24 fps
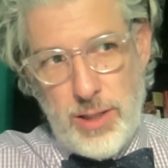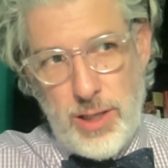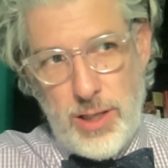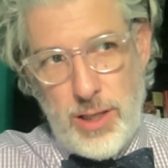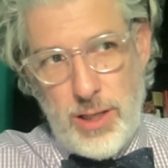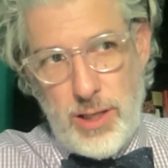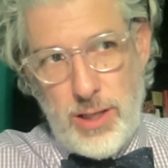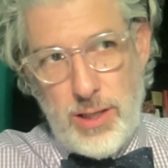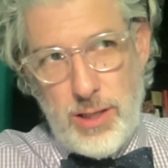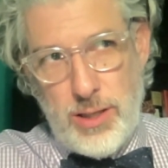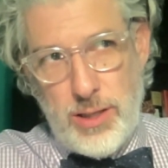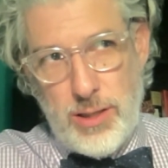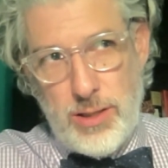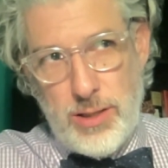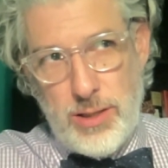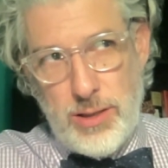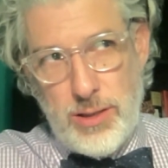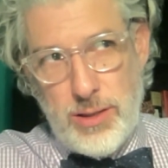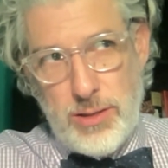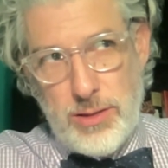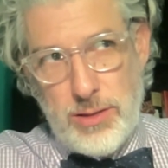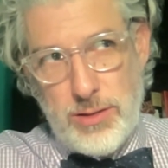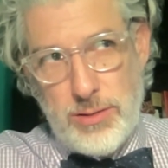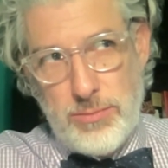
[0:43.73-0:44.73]

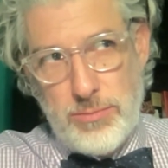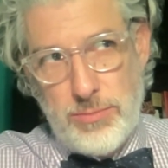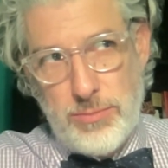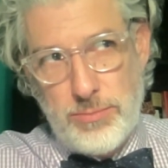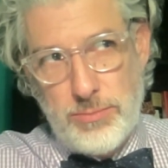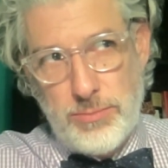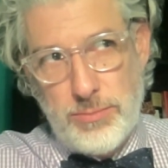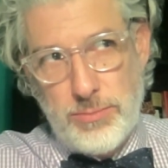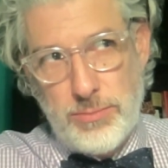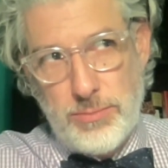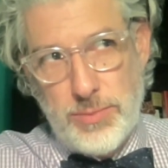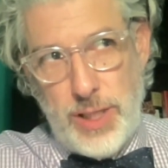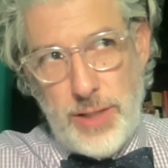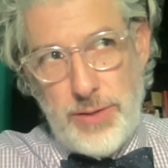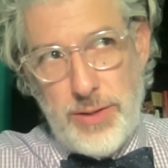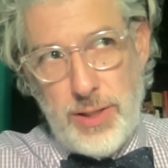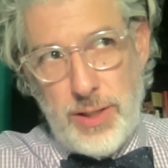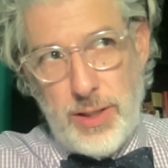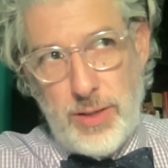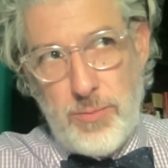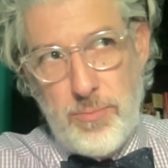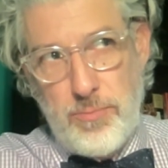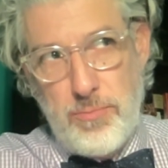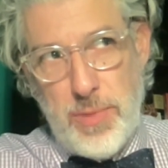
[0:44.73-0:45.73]
I
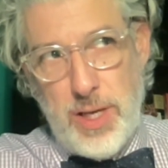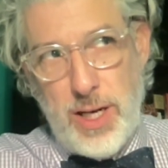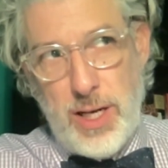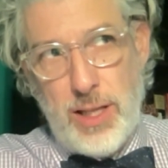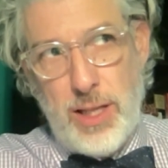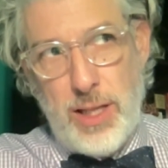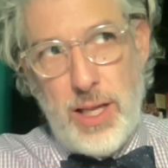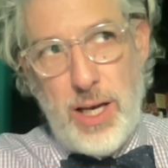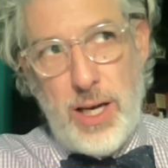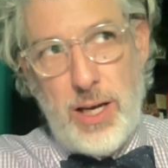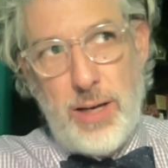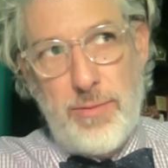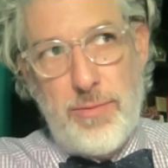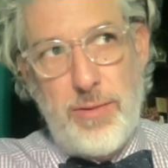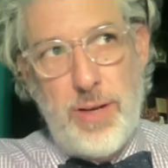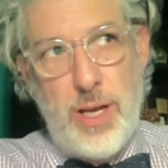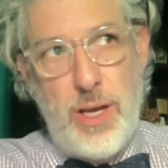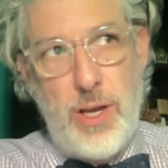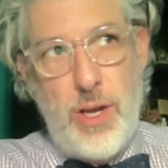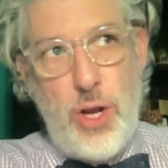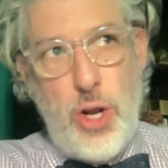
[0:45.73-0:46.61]
think middle of